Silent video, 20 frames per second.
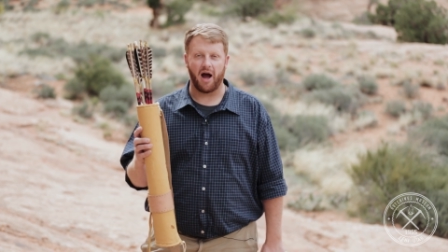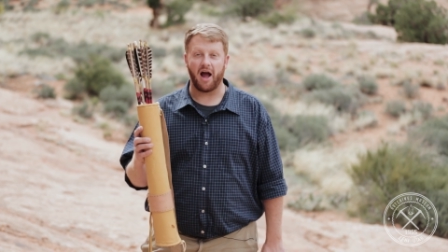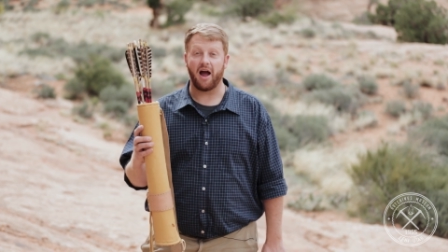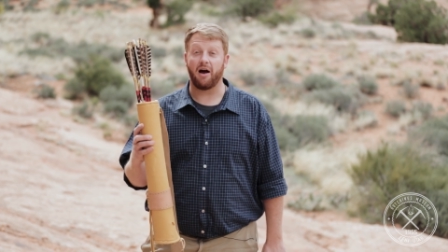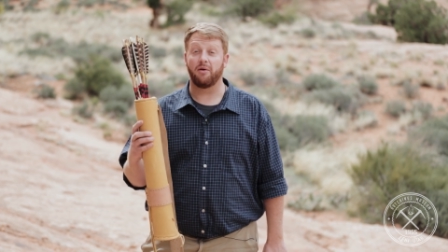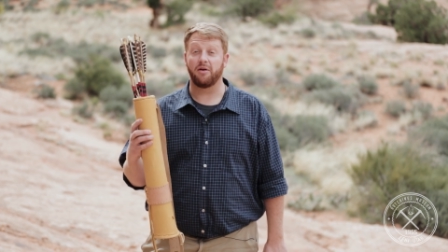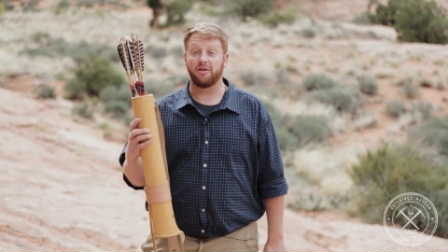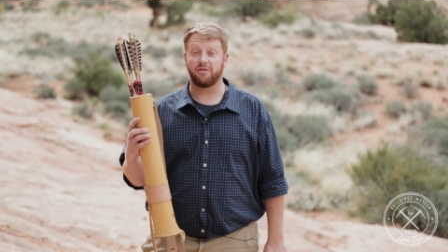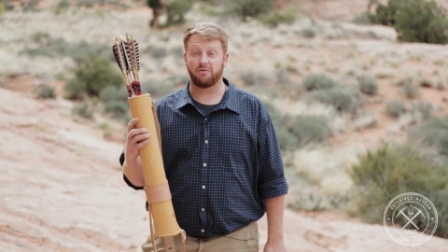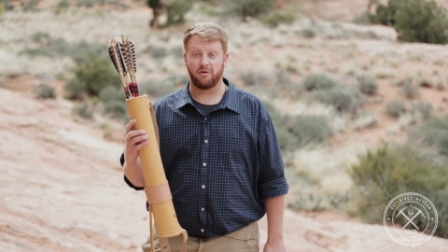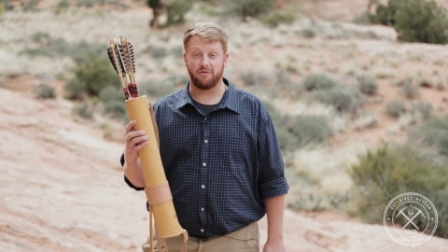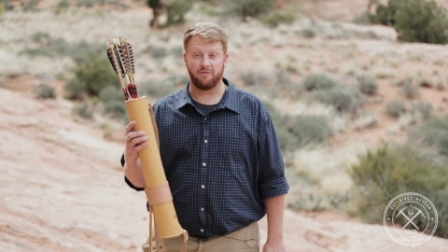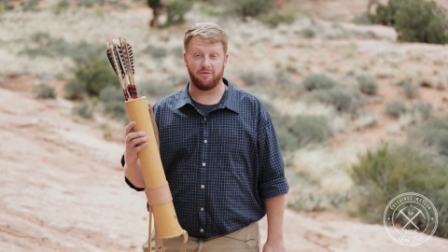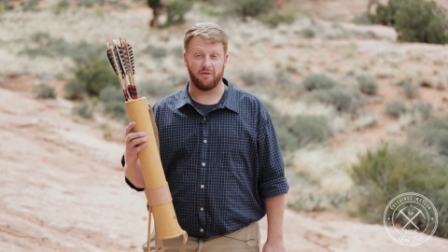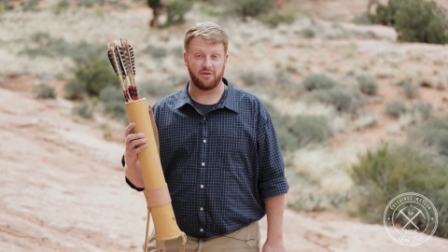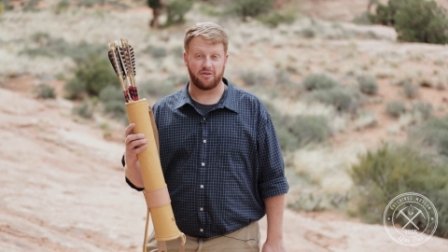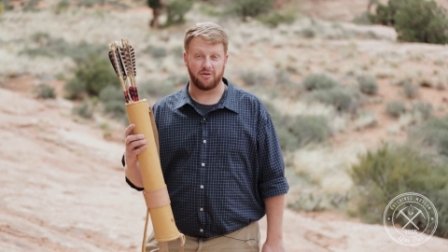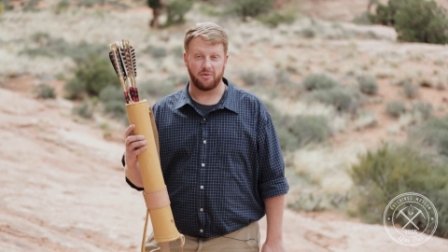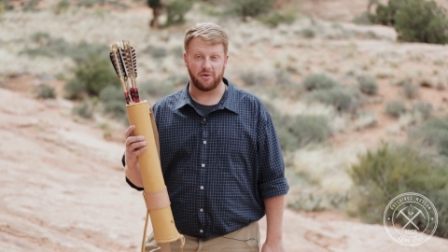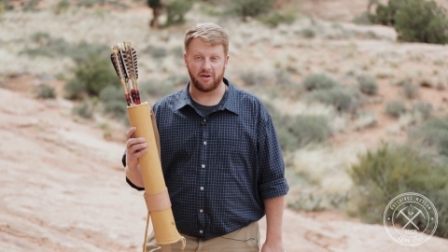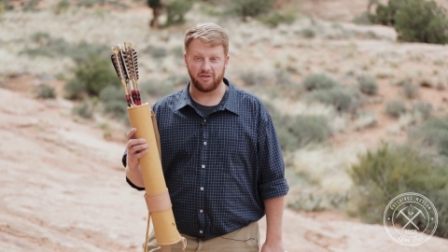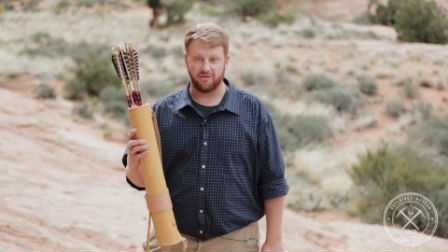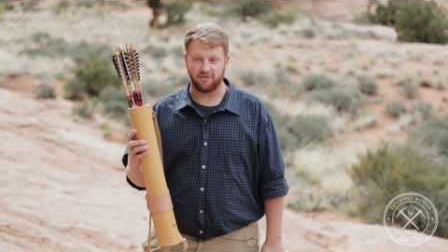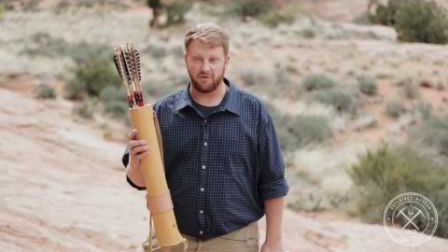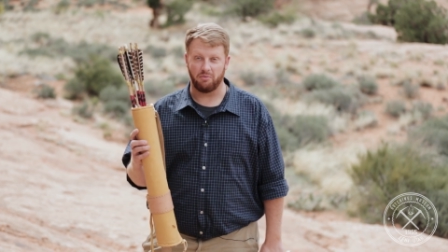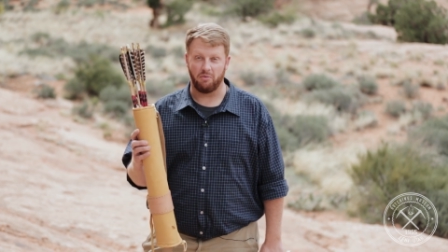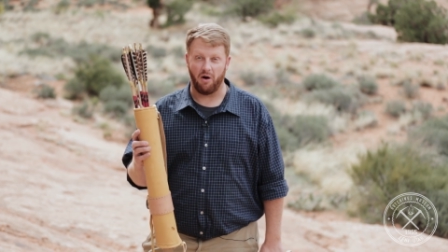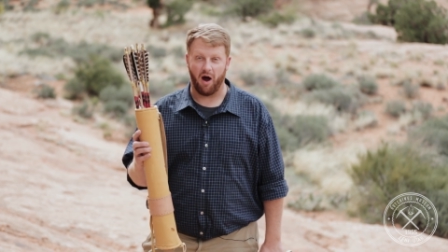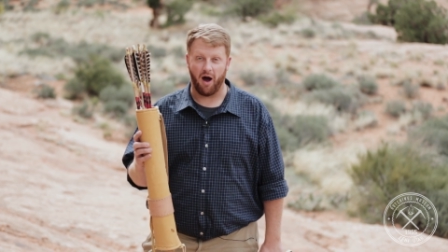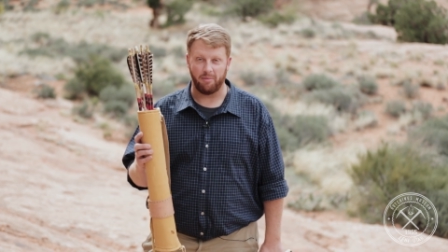I always refer to it as
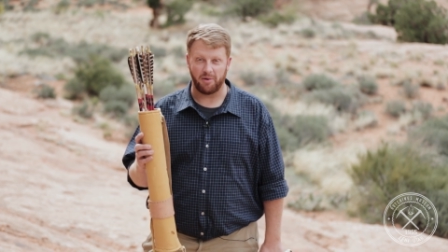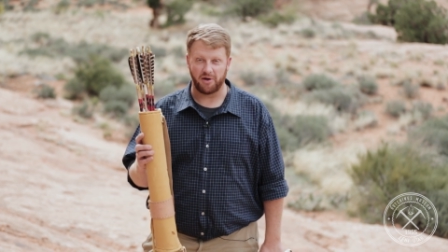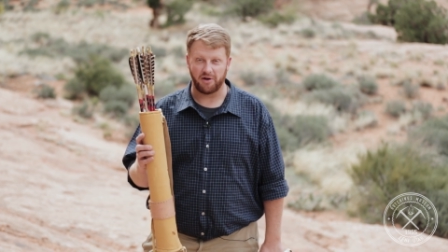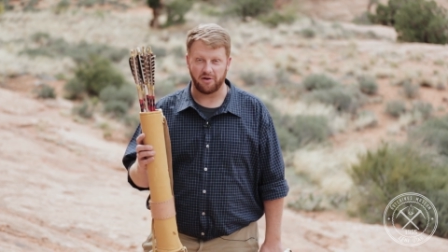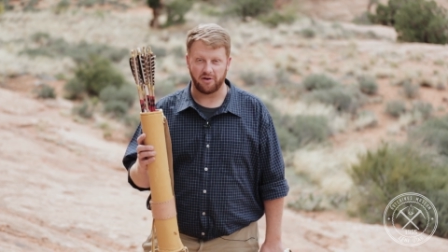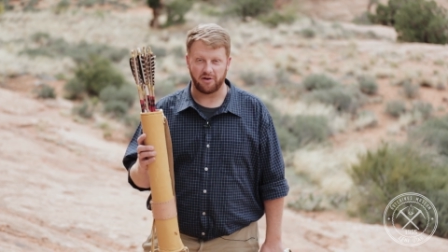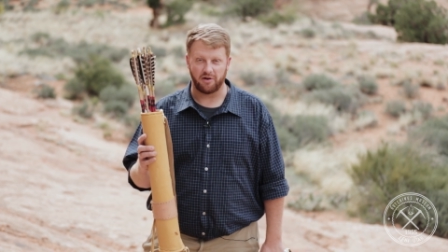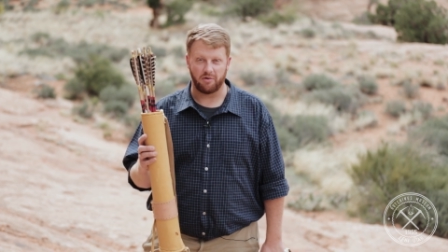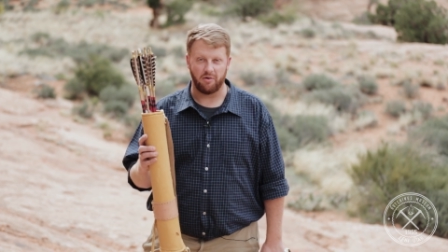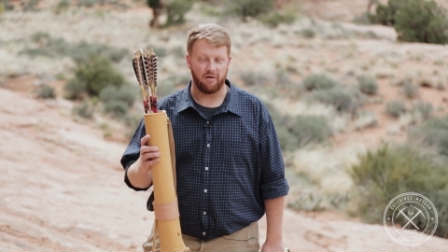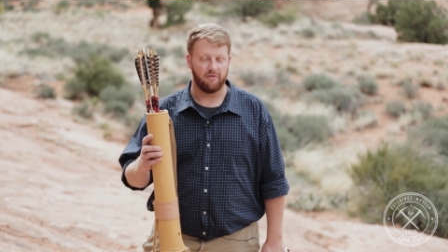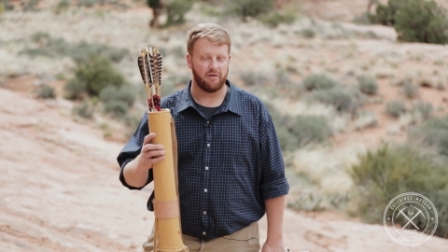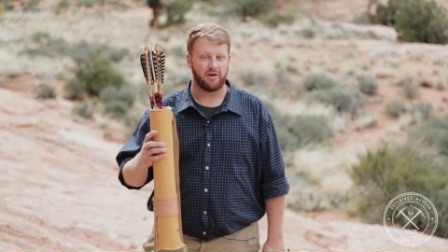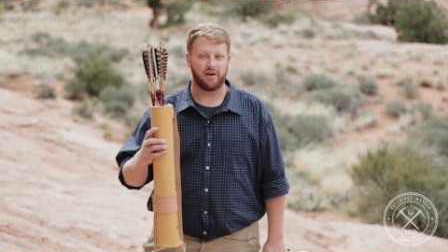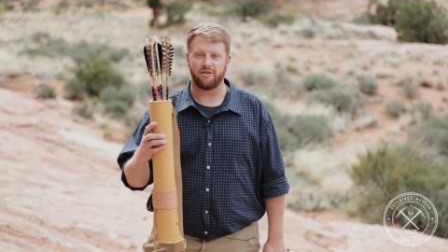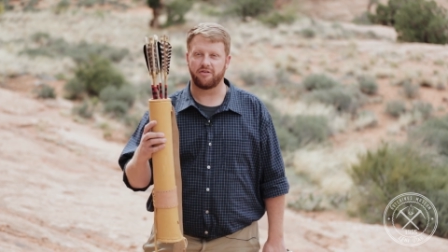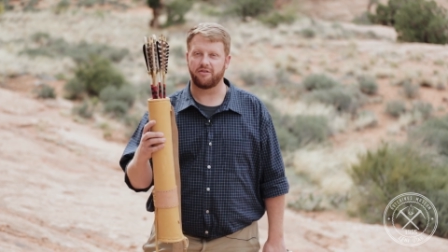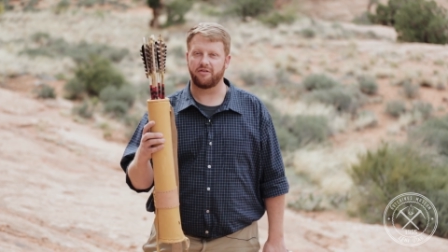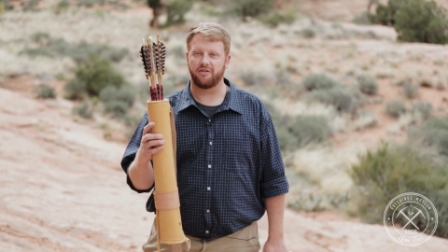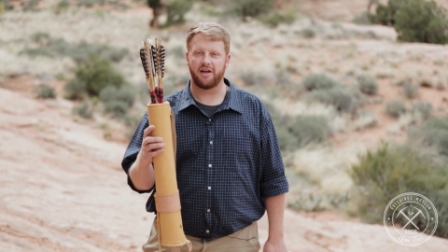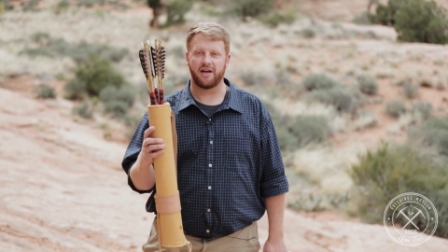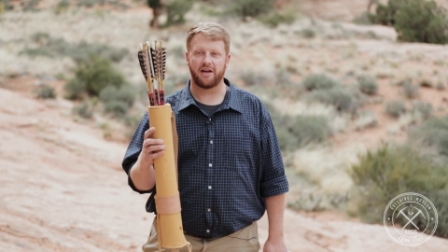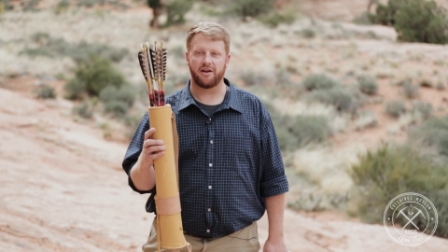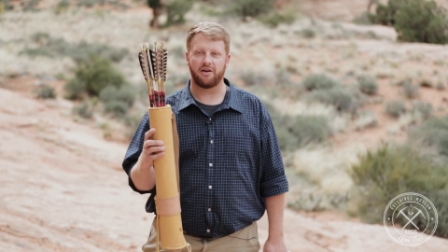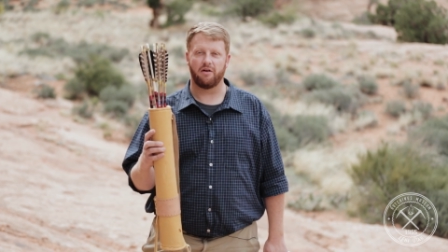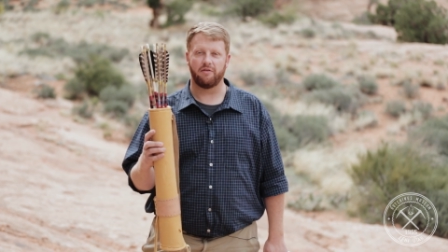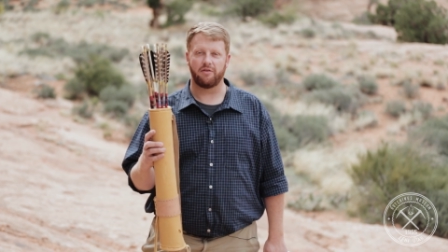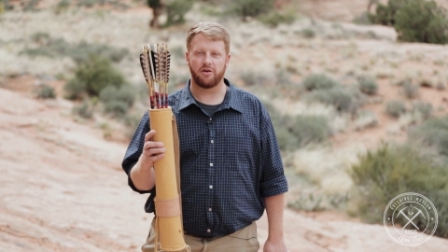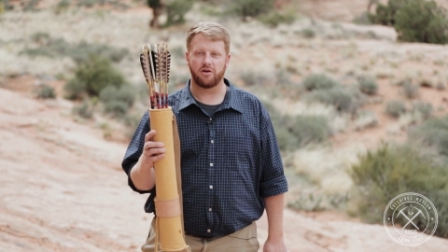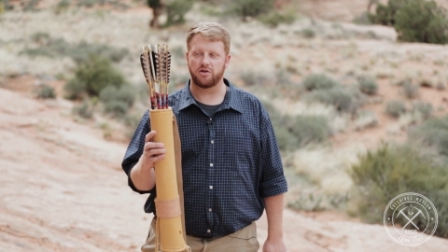the Robin Hood quiver. You sling
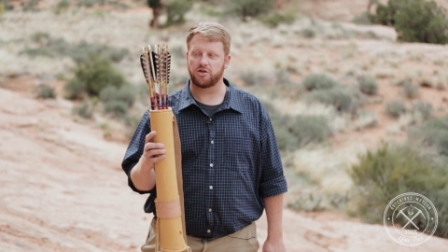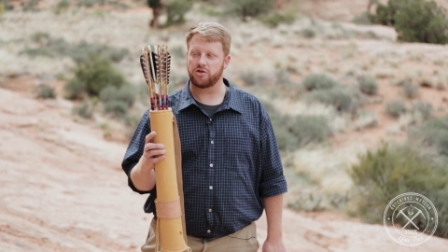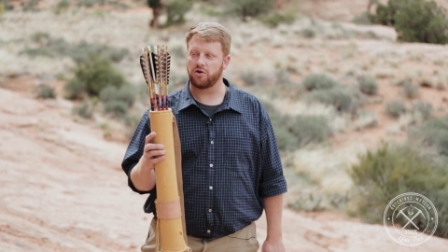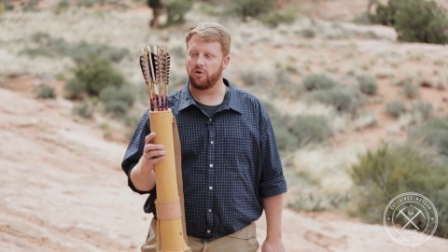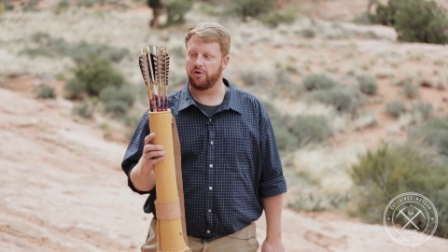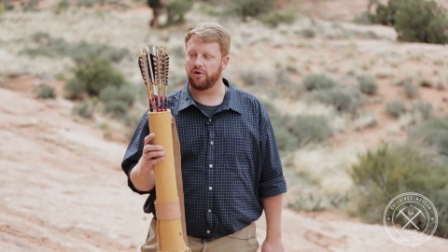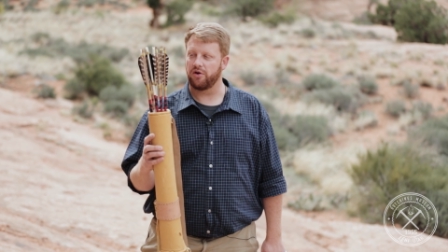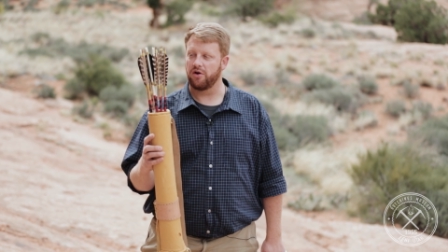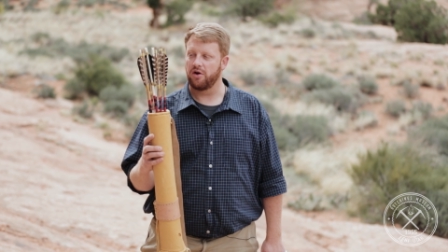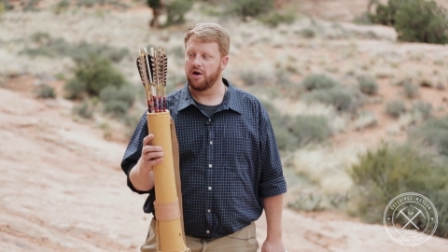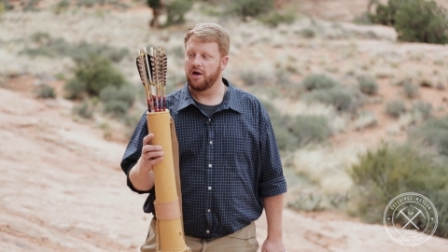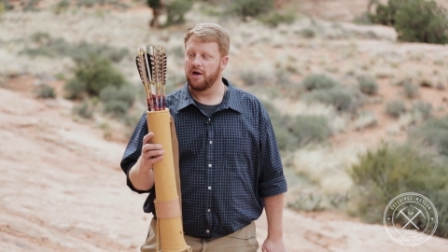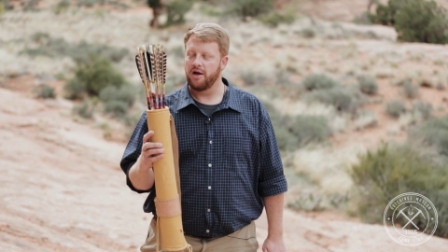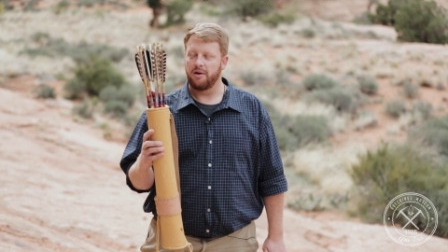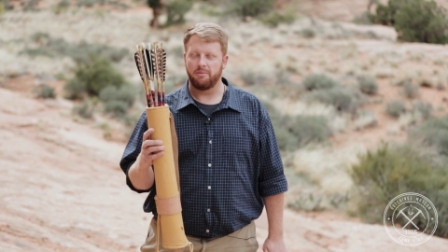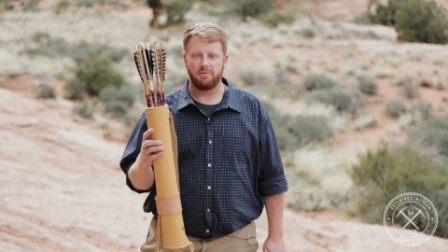it over your shoulder,